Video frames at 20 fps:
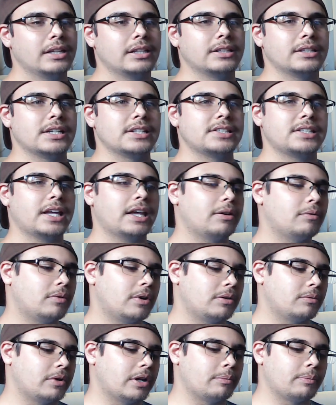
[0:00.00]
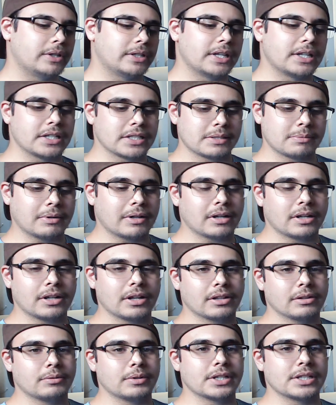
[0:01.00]
They say it one way, but then it's spelled
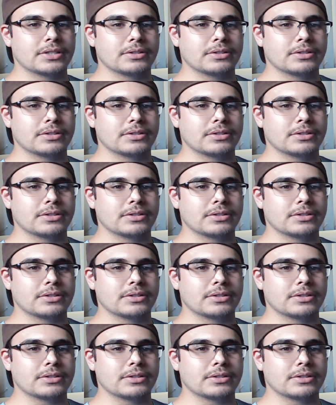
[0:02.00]
another way,